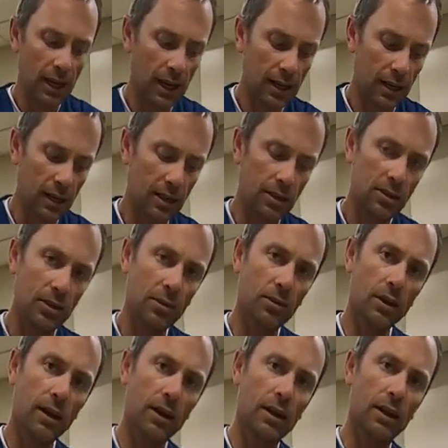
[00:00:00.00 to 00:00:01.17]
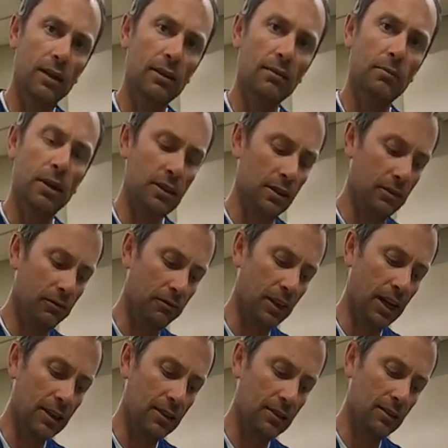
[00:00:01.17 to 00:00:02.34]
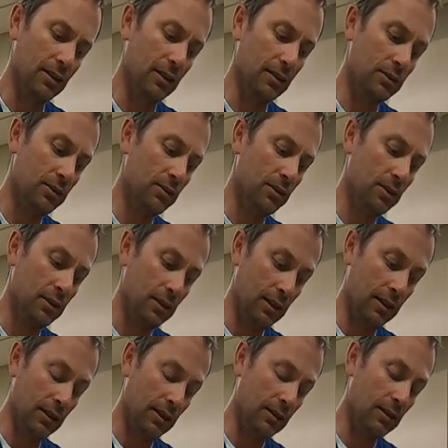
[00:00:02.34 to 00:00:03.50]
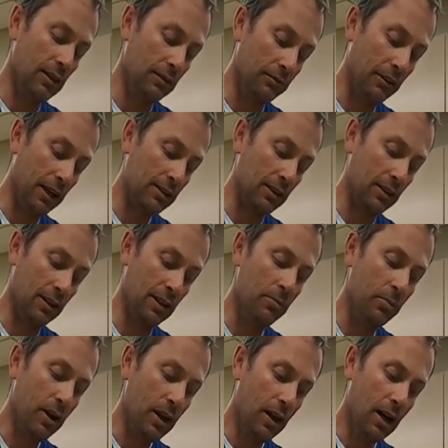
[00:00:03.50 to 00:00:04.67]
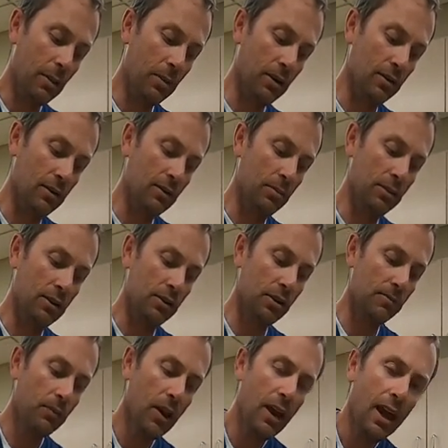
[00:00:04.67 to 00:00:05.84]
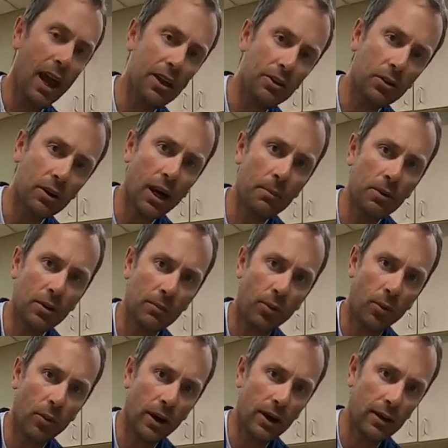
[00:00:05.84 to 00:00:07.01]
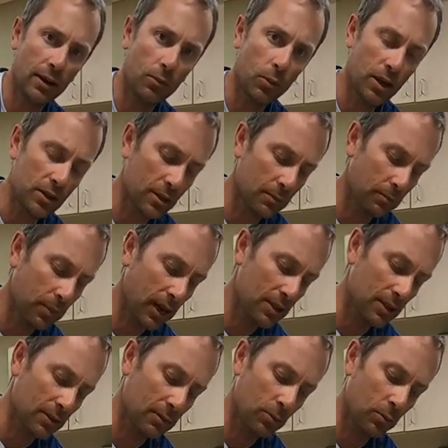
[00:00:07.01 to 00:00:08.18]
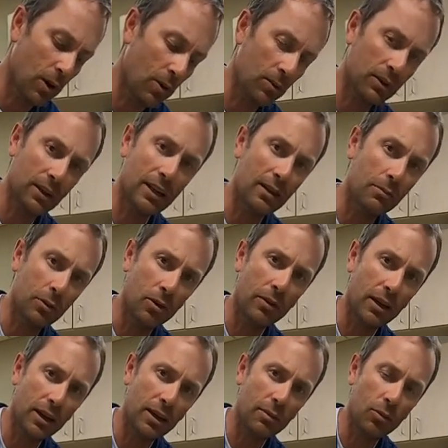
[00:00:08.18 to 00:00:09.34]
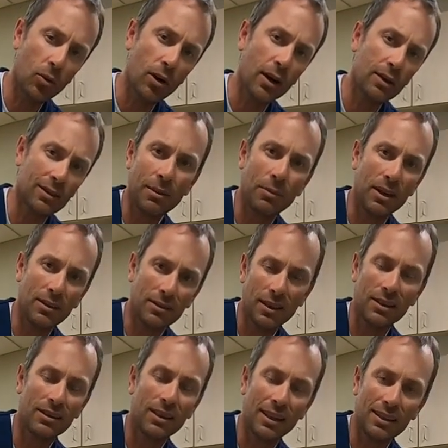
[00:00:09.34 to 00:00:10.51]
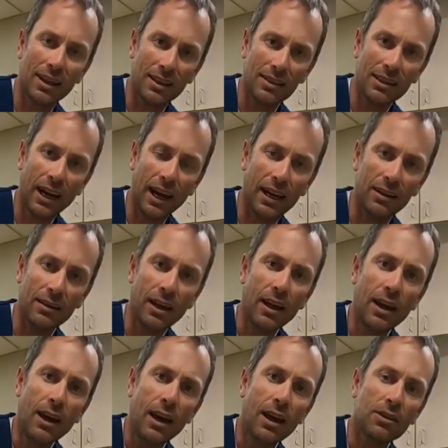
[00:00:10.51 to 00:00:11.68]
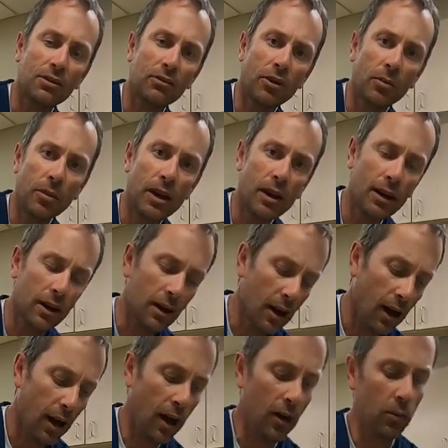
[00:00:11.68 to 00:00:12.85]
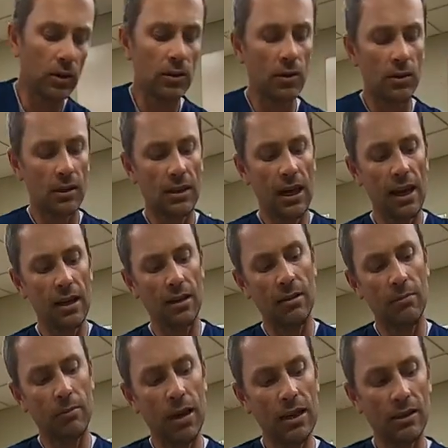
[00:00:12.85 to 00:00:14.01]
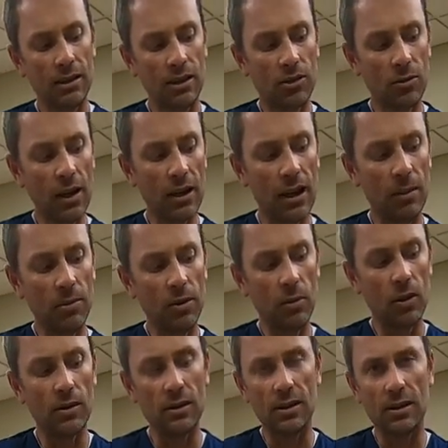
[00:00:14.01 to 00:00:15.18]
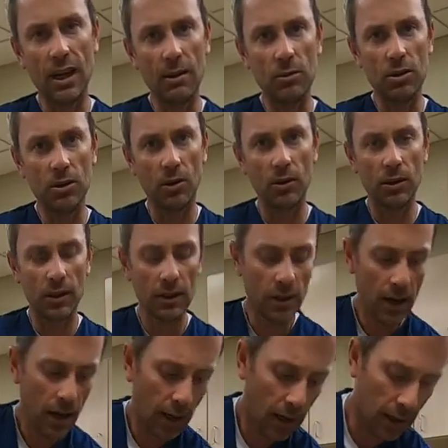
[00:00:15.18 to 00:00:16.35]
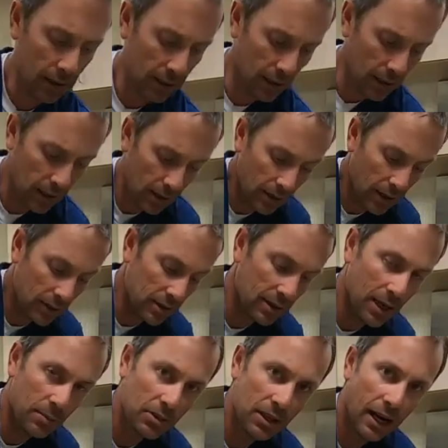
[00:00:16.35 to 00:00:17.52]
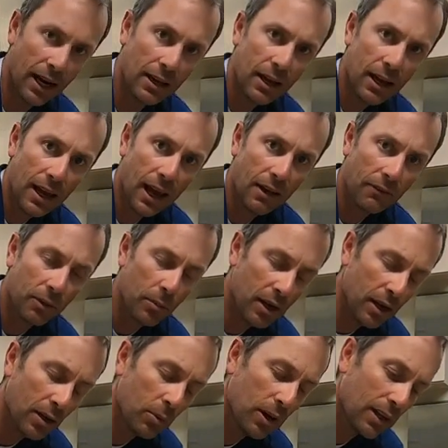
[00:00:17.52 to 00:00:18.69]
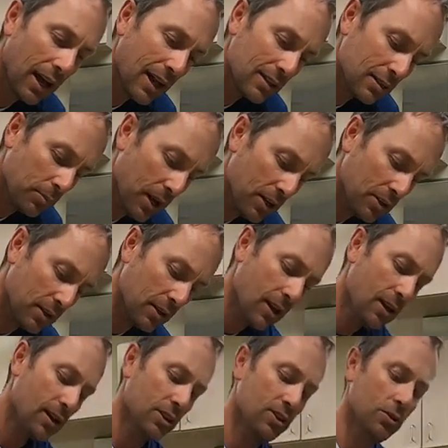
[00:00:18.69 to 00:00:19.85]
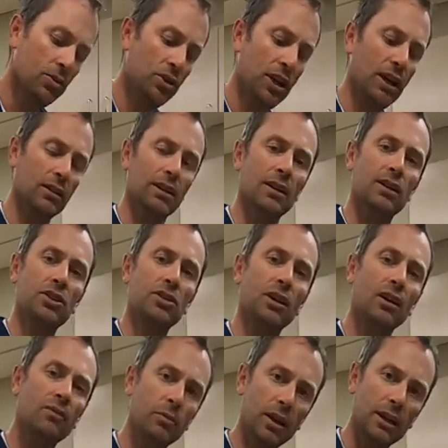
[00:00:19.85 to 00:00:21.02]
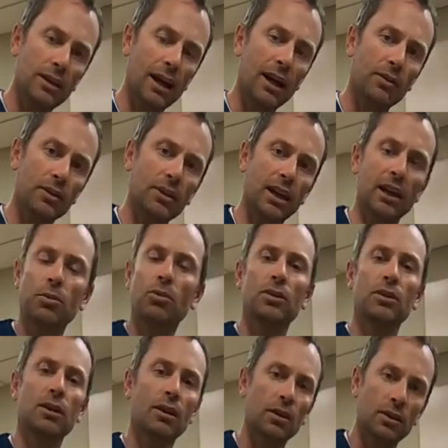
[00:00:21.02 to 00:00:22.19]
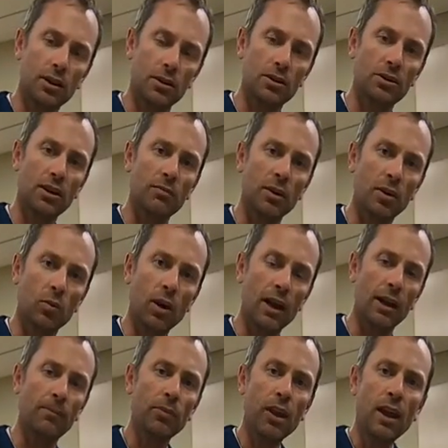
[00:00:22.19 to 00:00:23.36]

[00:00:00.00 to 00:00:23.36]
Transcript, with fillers: take it into uh, basically flex, or excuse, uh, flex the hip up into this position and you'll come to a point in which the patient won't let you move it anymore because that means it's, it, it's tight. And so from here, all we're doing is taking it basically straight up towards the same shoulder uh, uh, on the same side. And from here, we're gonna ask the patient, could you gently shove me down the table or, or, or shove me away?